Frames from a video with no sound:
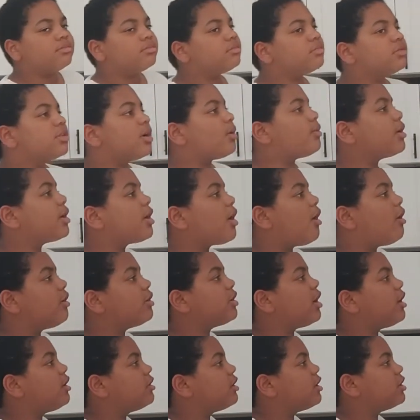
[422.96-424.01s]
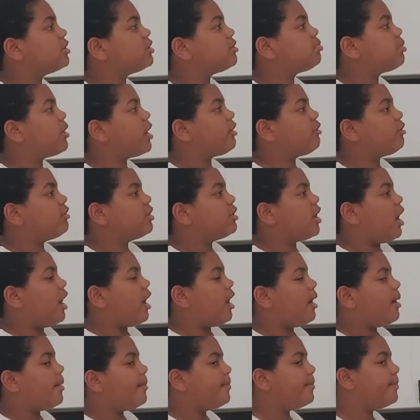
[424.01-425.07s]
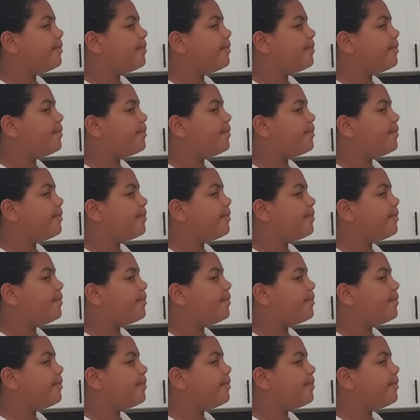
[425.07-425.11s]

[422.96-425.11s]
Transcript: So we going on lunch break or not?